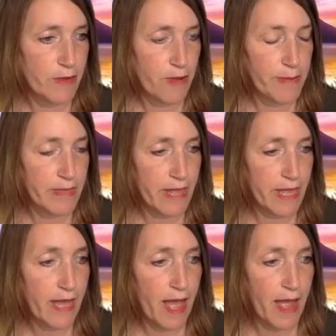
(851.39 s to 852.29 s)
I mean,
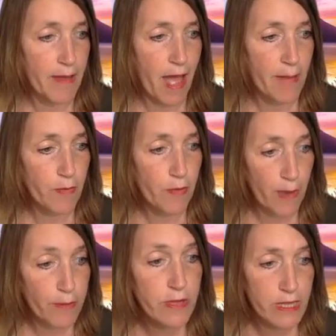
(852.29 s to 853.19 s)
like
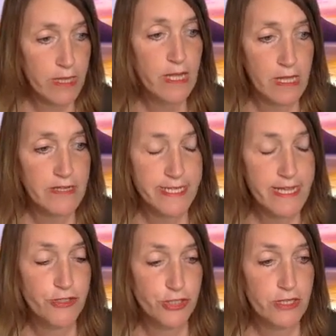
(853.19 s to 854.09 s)
I'm really
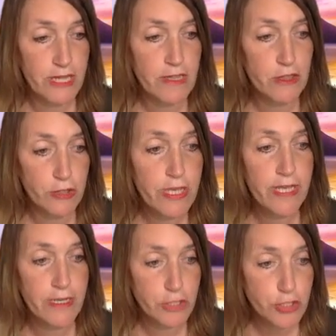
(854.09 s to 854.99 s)
intentionally
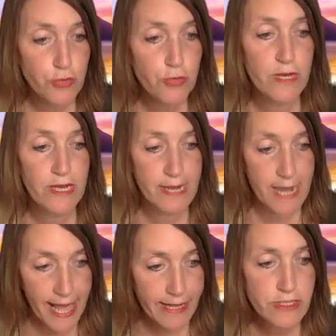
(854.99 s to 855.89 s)
looking to
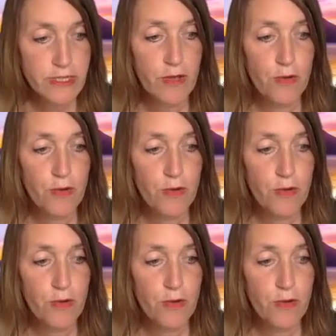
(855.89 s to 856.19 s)
connect